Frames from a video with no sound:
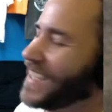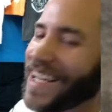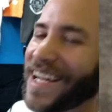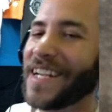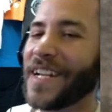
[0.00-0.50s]
we
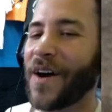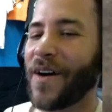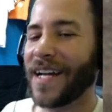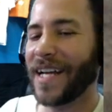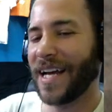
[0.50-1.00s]
answered no, his I,
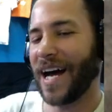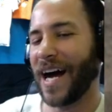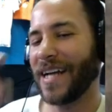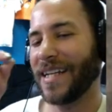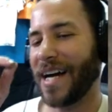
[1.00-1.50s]
question too. I,
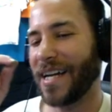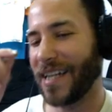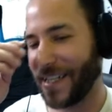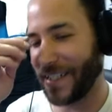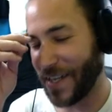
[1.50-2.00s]
I, I
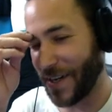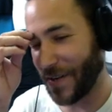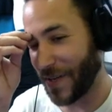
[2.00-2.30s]
know, but